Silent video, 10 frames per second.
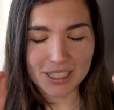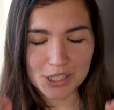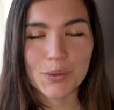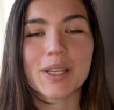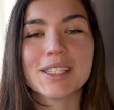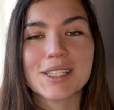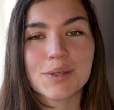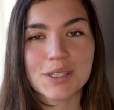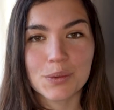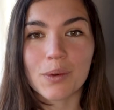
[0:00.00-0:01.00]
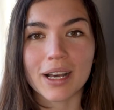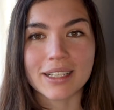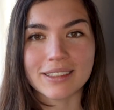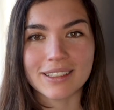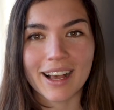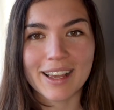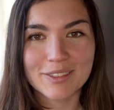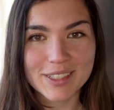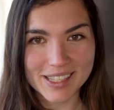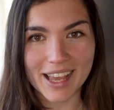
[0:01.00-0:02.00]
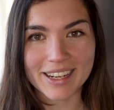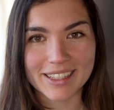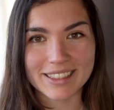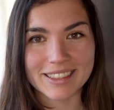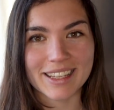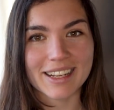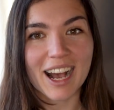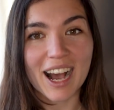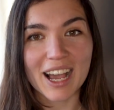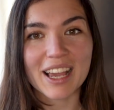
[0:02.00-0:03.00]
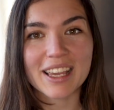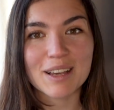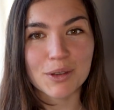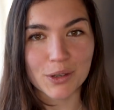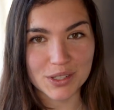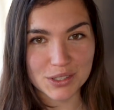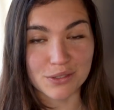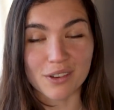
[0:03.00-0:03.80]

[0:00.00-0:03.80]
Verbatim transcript: In 2021, I have decided that I am going to